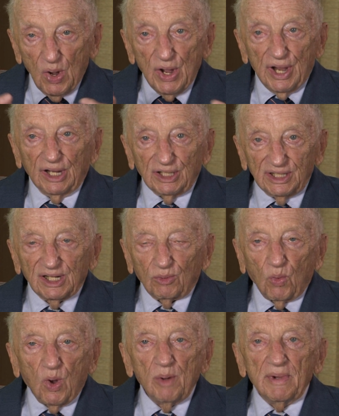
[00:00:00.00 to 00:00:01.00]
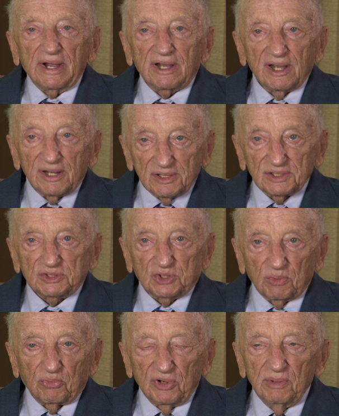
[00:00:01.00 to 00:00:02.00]
illegal war-making is a
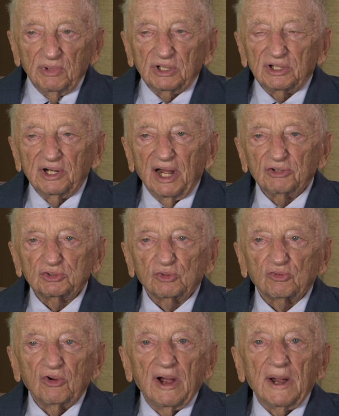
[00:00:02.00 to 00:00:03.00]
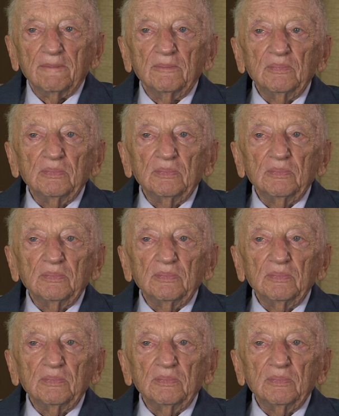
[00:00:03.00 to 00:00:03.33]
supreme international crime,